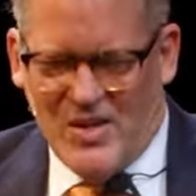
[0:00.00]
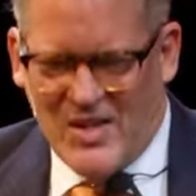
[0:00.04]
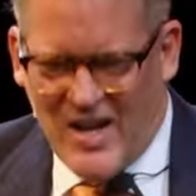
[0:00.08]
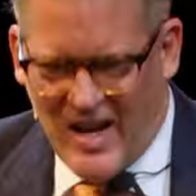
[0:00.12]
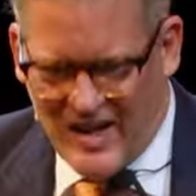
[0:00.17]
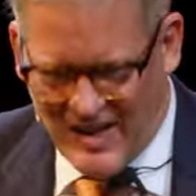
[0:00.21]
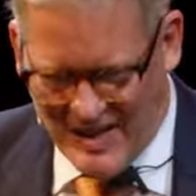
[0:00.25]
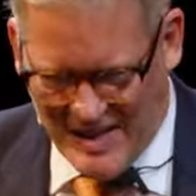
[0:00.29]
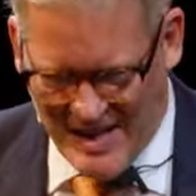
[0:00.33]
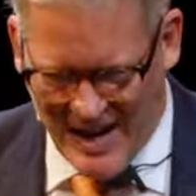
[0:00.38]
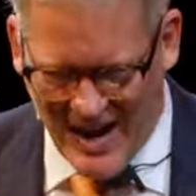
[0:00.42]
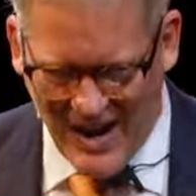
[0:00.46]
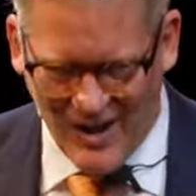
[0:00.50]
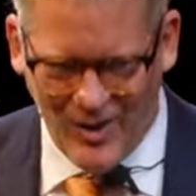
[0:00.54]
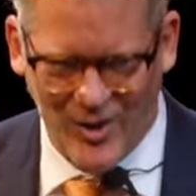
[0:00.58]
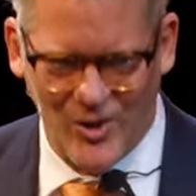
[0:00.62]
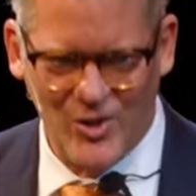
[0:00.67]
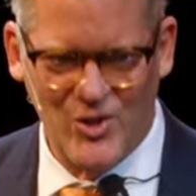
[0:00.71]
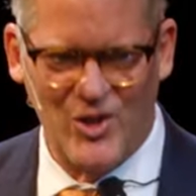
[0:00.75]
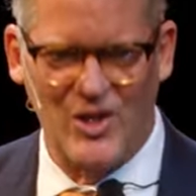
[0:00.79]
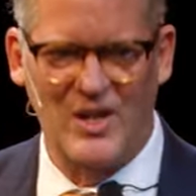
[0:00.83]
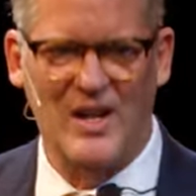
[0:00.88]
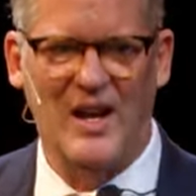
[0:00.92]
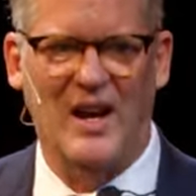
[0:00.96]

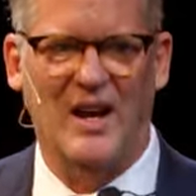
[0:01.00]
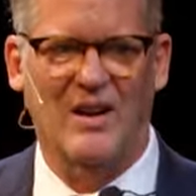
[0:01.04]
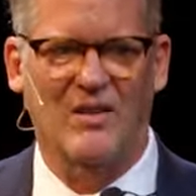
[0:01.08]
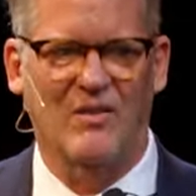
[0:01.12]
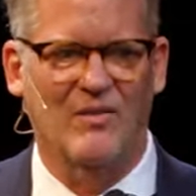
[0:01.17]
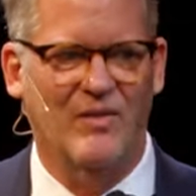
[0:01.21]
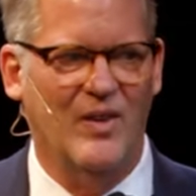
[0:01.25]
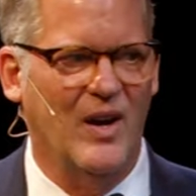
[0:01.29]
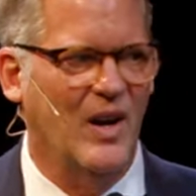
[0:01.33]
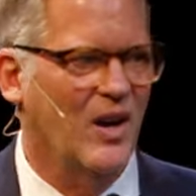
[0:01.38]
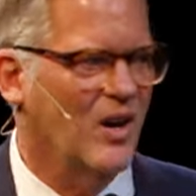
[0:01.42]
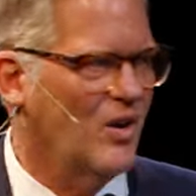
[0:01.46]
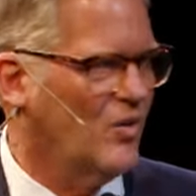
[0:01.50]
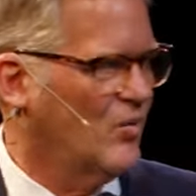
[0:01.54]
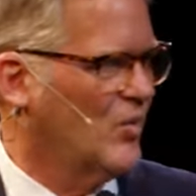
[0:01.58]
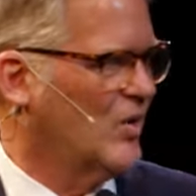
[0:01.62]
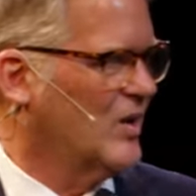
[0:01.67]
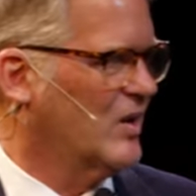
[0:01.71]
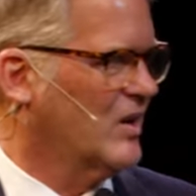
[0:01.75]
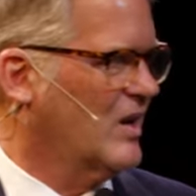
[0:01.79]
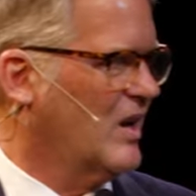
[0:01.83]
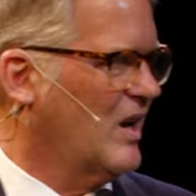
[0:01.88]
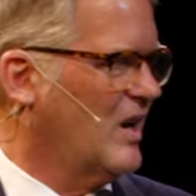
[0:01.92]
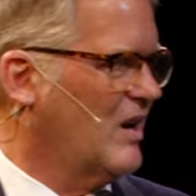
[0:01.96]
technology got involved
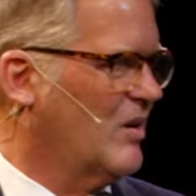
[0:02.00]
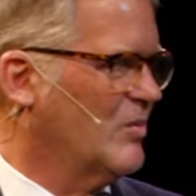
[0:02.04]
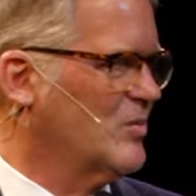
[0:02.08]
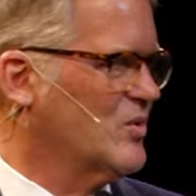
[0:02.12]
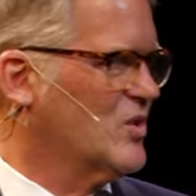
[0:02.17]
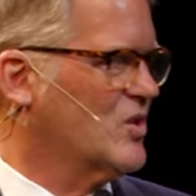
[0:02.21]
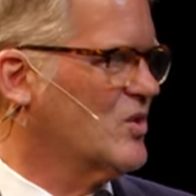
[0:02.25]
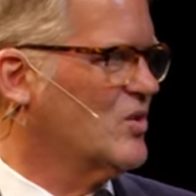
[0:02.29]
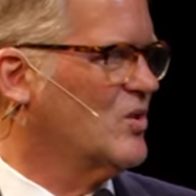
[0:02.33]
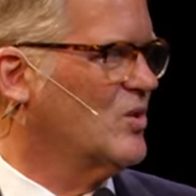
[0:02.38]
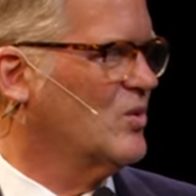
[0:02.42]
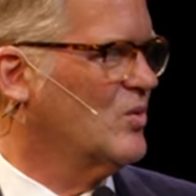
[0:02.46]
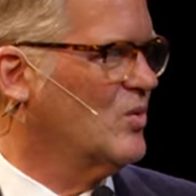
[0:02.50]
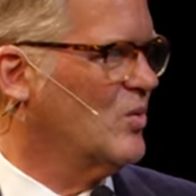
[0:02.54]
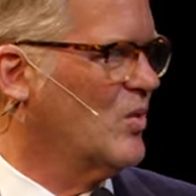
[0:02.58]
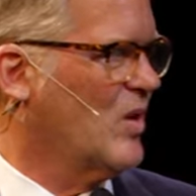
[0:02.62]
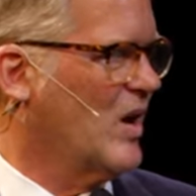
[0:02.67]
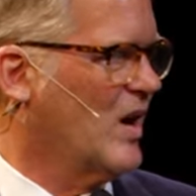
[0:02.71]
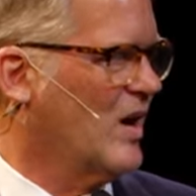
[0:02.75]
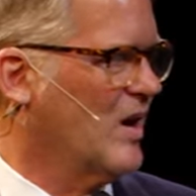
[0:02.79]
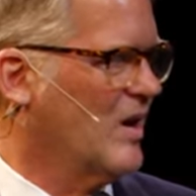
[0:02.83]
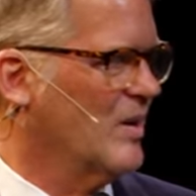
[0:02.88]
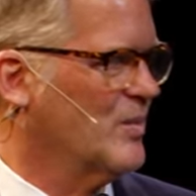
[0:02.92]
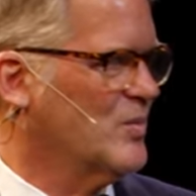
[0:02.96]
when it comes to
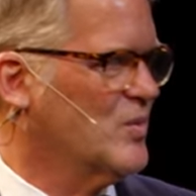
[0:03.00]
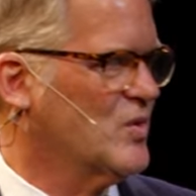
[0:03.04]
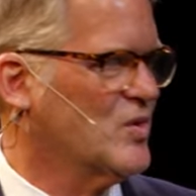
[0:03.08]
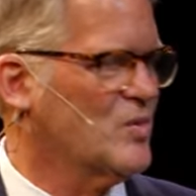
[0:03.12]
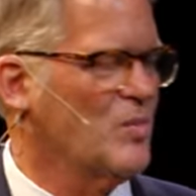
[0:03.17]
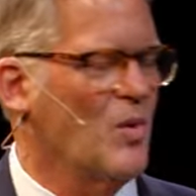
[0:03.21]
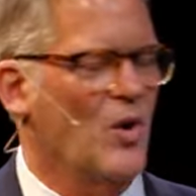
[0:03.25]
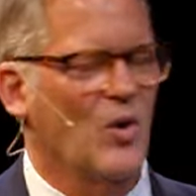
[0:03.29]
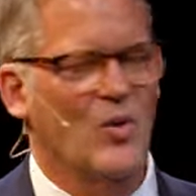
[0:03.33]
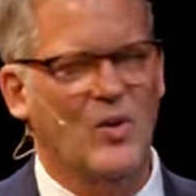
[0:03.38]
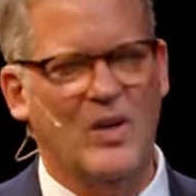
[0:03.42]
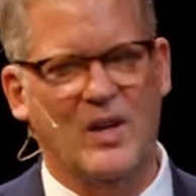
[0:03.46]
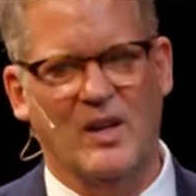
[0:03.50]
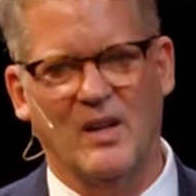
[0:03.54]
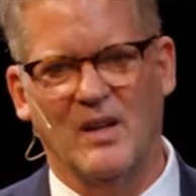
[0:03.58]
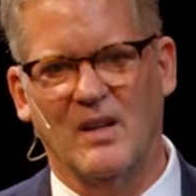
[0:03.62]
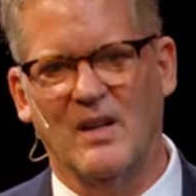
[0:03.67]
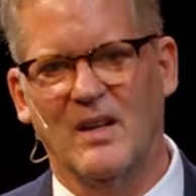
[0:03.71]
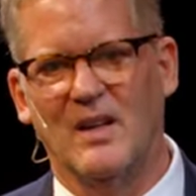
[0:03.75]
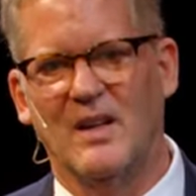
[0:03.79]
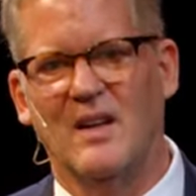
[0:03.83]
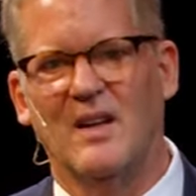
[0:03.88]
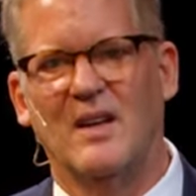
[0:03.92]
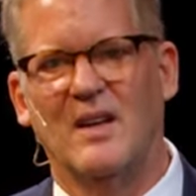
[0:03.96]
uh, smoking.